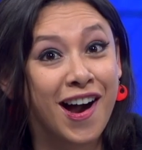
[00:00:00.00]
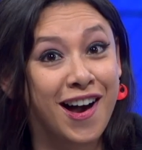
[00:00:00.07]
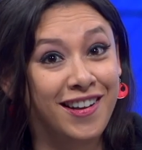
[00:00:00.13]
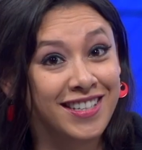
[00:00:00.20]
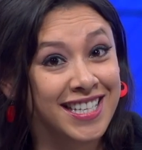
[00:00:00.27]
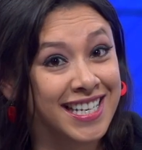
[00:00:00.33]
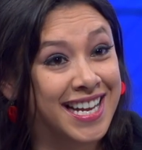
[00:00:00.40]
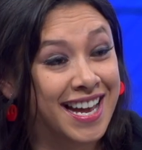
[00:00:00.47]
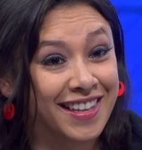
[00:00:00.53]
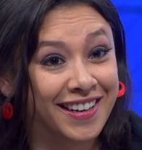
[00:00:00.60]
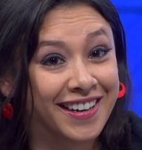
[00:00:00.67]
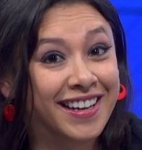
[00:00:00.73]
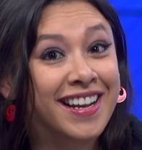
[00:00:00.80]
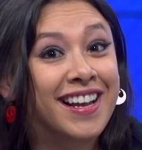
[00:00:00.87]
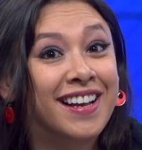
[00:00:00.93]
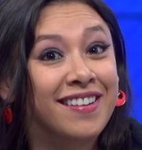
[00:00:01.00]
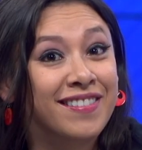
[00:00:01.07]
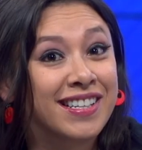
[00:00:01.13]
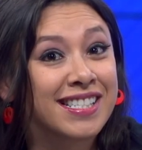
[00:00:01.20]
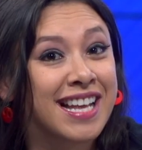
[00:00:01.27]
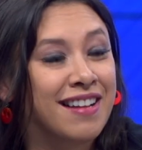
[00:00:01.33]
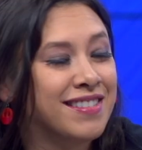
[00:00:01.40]
altogether,
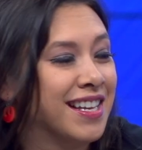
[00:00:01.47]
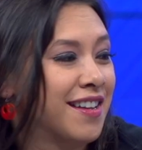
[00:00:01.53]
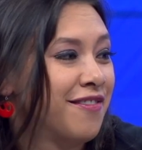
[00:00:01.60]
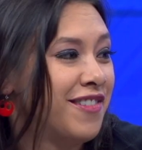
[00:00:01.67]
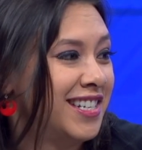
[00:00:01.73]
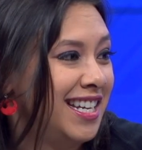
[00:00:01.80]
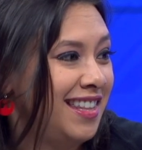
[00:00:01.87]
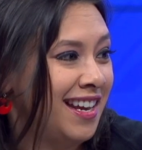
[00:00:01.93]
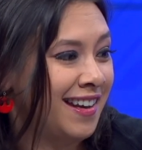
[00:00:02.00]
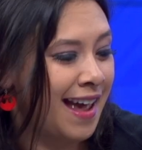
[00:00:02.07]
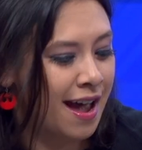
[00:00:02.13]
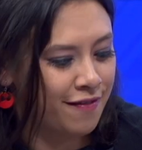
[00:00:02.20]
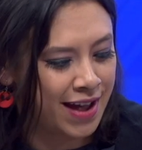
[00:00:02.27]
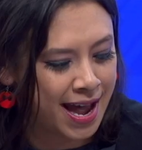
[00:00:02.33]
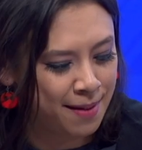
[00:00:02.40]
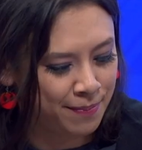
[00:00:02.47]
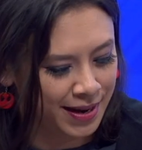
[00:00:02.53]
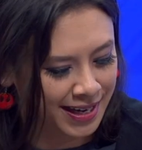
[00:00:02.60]
which sounds like a funny thing to have happen.